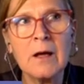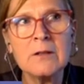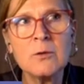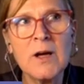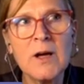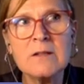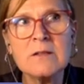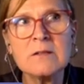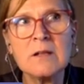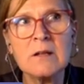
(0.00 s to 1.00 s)

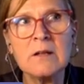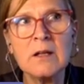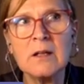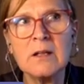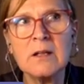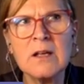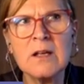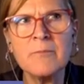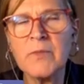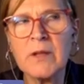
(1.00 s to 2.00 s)
otherwise
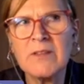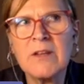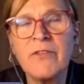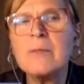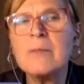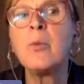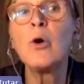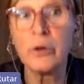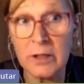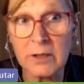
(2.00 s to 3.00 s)
they find
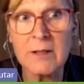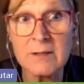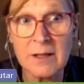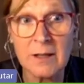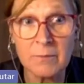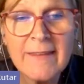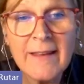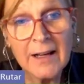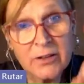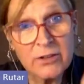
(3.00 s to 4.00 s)
boring, let's say. And
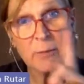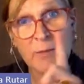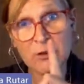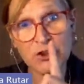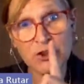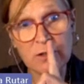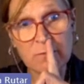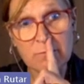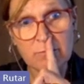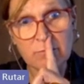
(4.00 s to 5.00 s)
the other
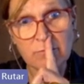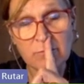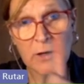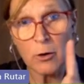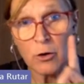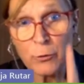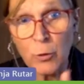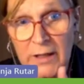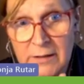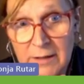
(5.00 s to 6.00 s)
dimension of
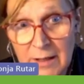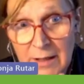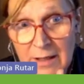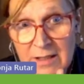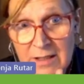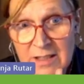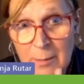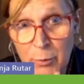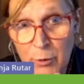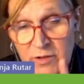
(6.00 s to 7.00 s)
quality is
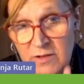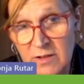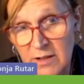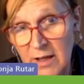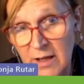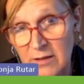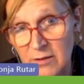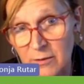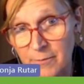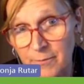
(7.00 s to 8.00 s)
process
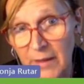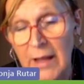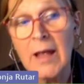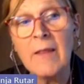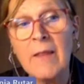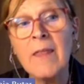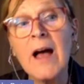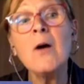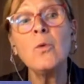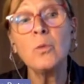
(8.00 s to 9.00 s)
indicator.
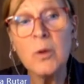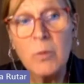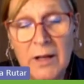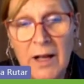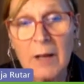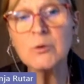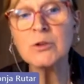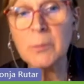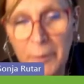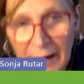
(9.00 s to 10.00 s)
Now we will come to
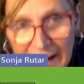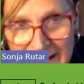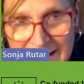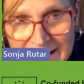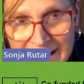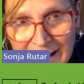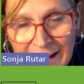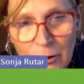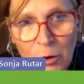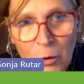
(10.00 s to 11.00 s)
the place,
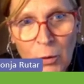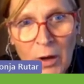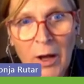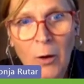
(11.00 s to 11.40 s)
you know,